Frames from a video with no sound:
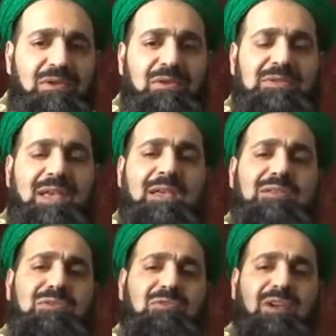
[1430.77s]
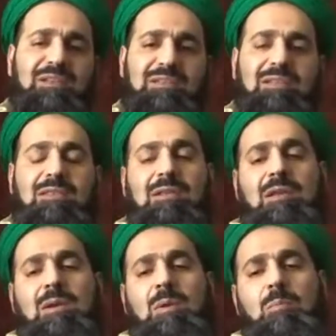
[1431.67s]
science of hadith,
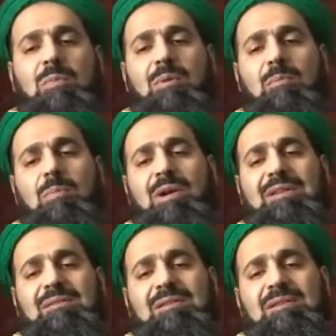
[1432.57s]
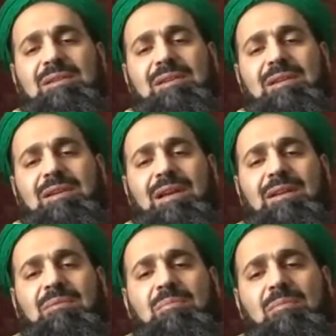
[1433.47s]
but
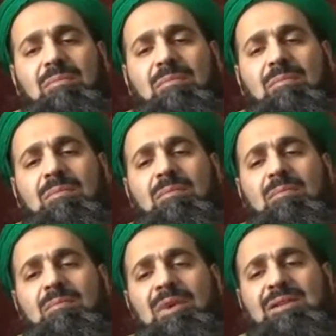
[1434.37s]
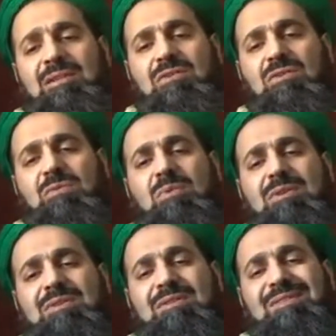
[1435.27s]
yani, my teacher
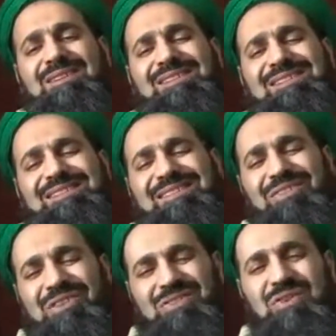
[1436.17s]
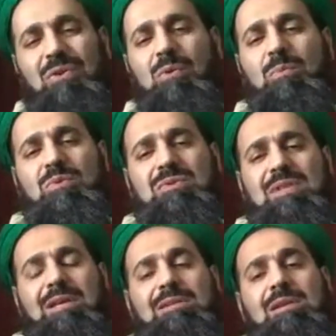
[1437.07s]
was cringing almost
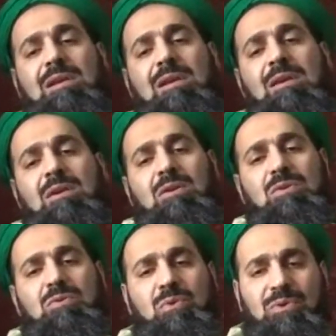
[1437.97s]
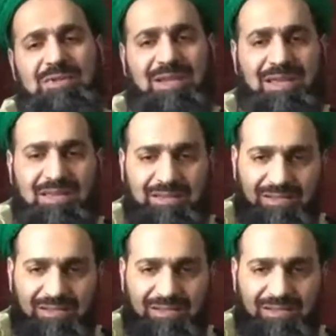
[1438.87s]
that don't say